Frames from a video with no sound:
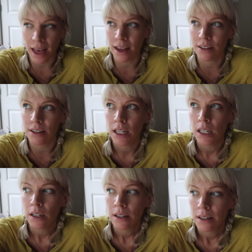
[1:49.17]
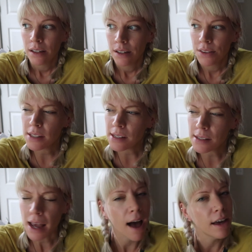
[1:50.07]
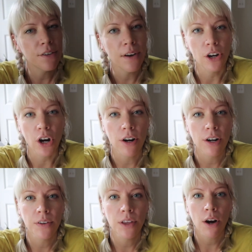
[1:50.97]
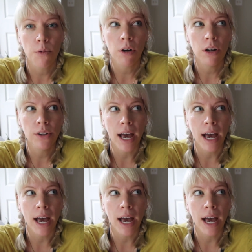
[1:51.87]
And this is kind of unheard of in the art world.